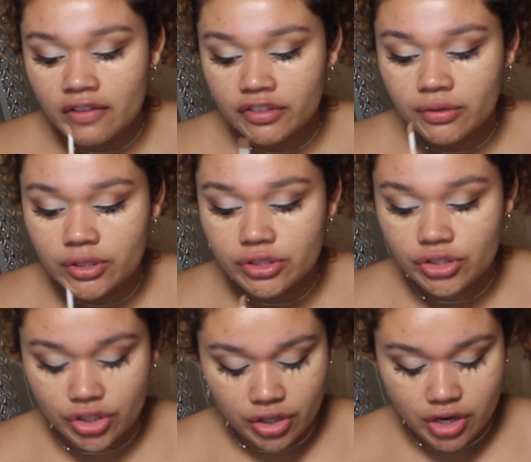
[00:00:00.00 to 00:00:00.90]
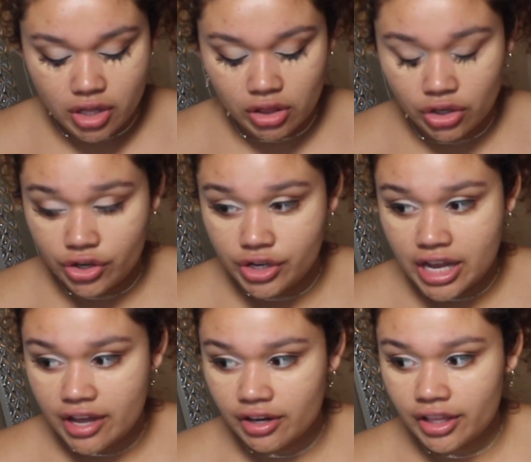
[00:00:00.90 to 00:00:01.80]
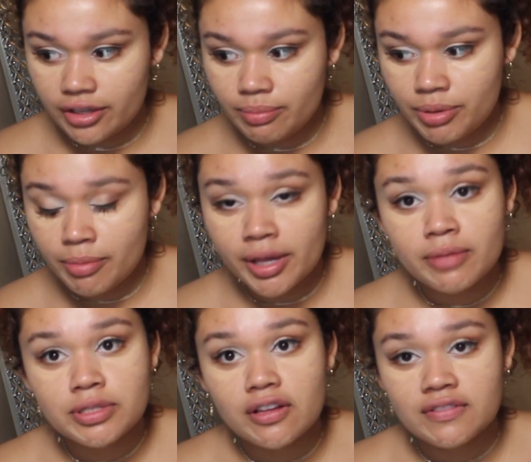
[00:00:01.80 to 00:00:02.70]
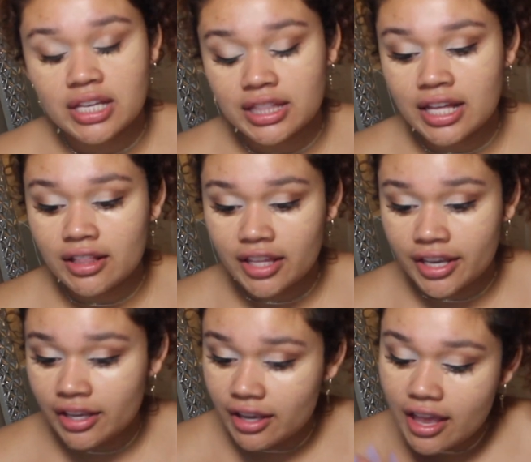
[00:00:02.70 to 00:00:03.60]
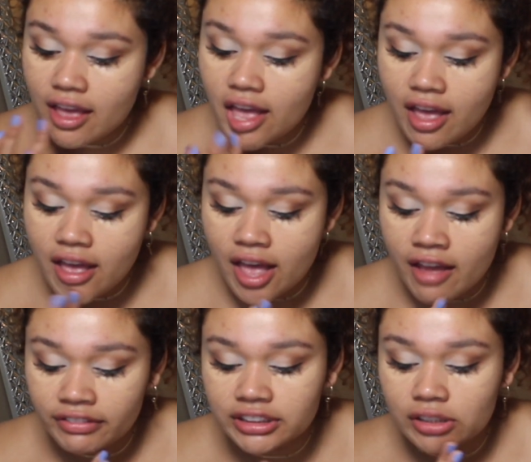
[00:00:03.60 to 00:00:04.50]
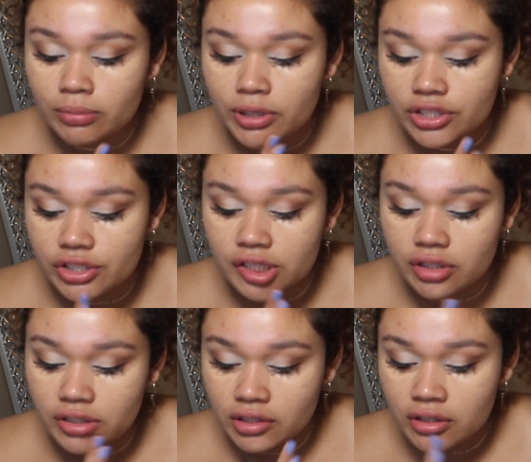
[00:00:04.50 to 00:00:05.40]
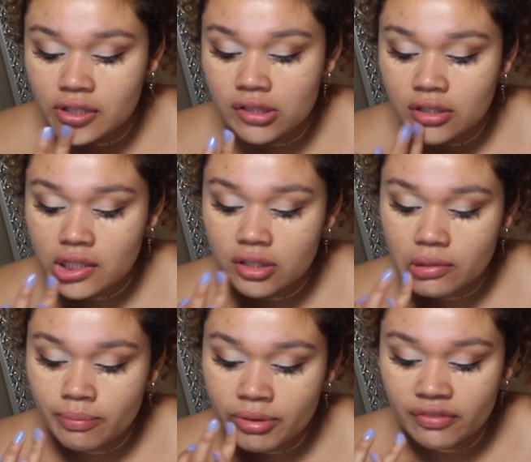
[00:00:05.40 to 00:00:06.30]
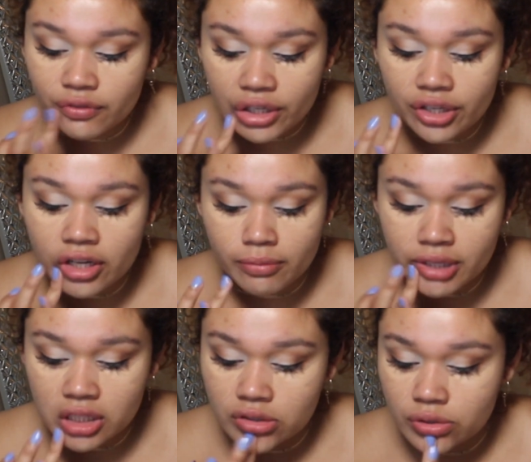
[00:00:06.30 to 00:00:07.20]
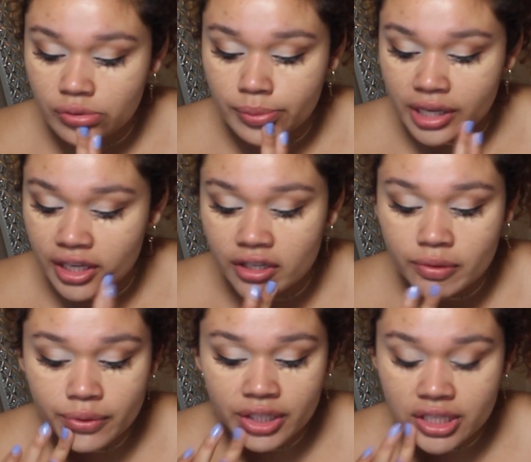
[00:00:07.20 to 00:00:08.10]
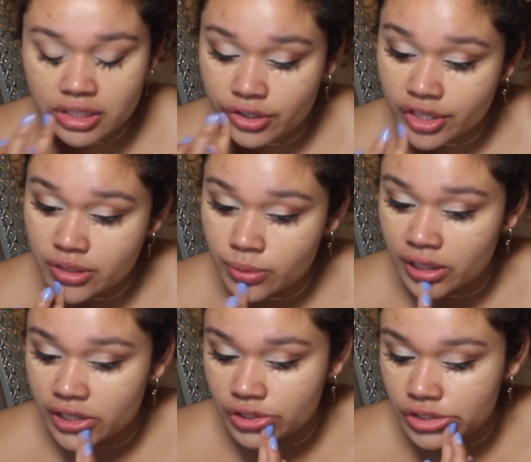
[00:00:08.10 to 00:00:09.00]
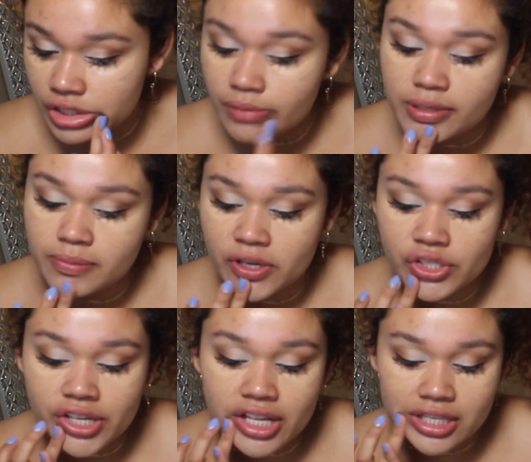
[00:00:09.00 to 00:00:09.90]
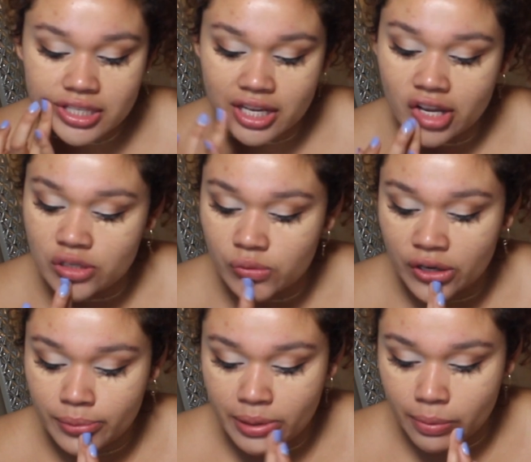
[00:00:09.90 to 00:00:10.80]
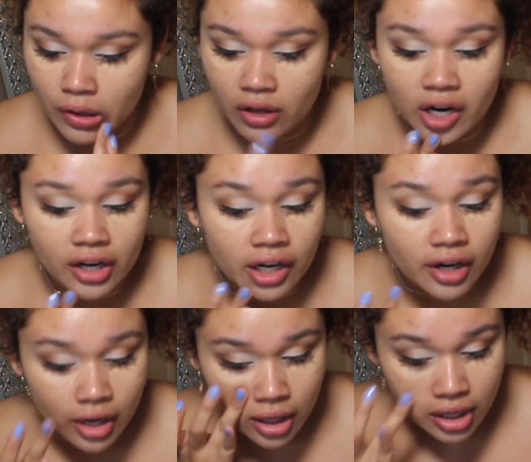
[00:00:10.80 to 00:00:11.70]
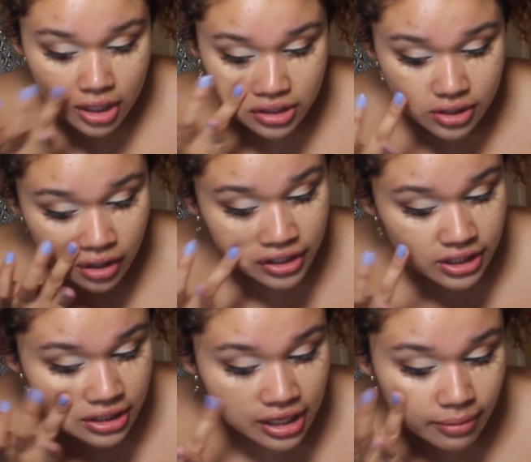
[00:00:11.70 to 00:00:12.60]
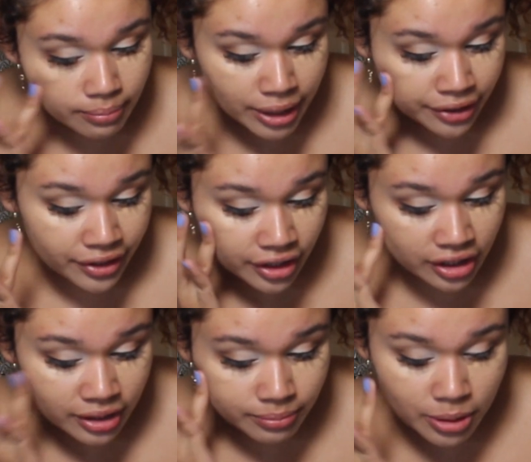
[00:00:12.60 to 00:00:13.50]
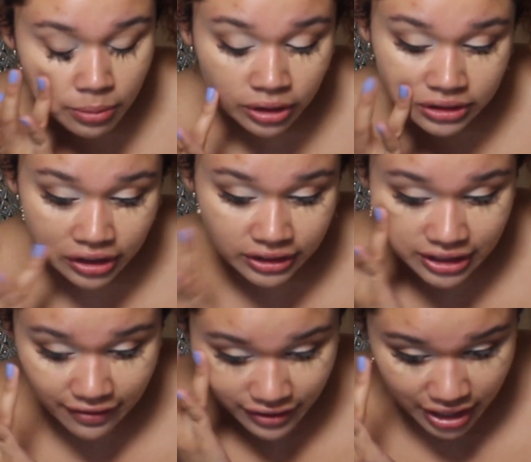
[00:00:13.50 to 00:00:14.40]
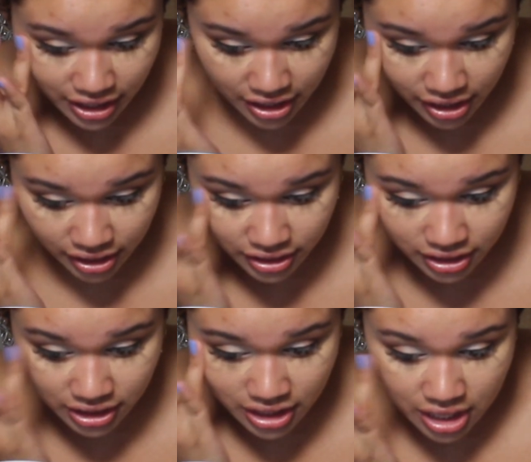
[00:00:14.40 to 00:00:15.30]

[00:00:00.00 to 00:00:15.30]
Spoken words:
everyone should learn how to like be by themselves, like every single person, before you commit to being in a really serious relationship, especially at this age where people are starting to get married and people are starting to have kids.